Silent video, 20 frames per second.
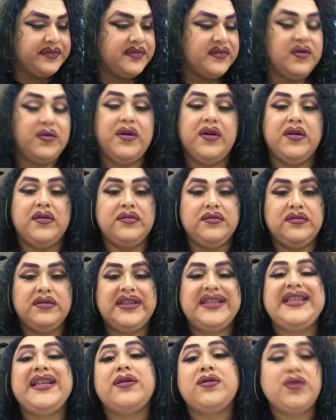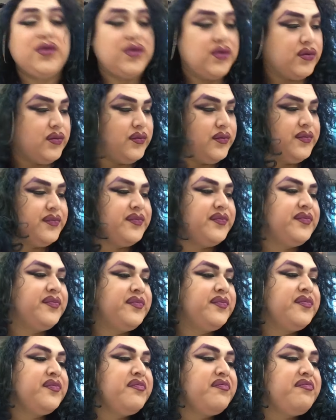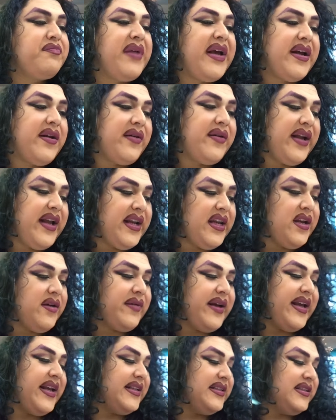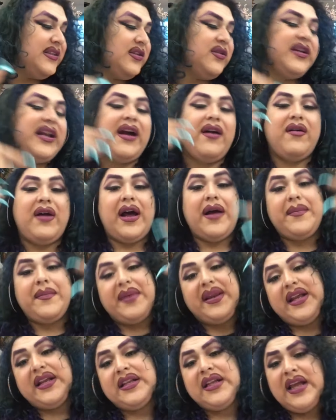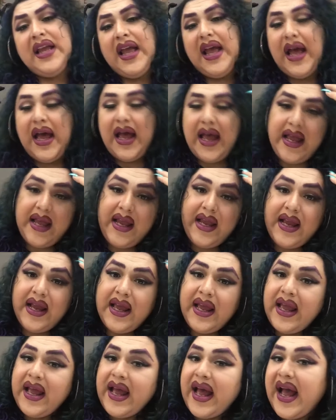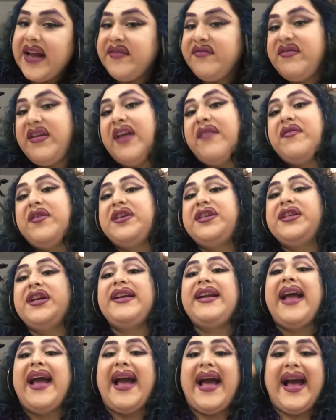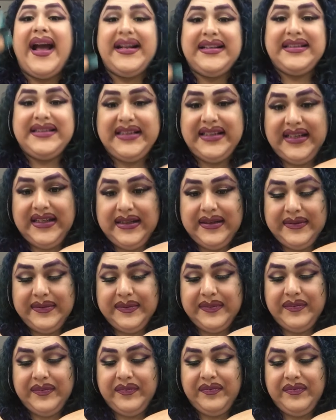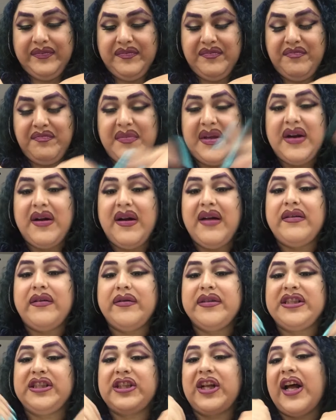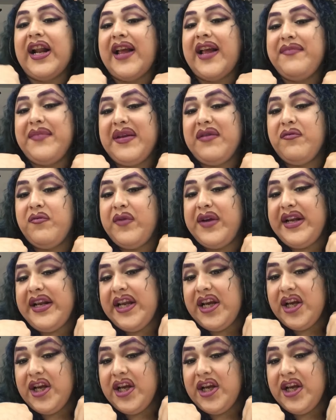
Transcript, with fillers: Well, still do. But anyway, so now I'm gonna, I, I've never done acting but I always thought I've been really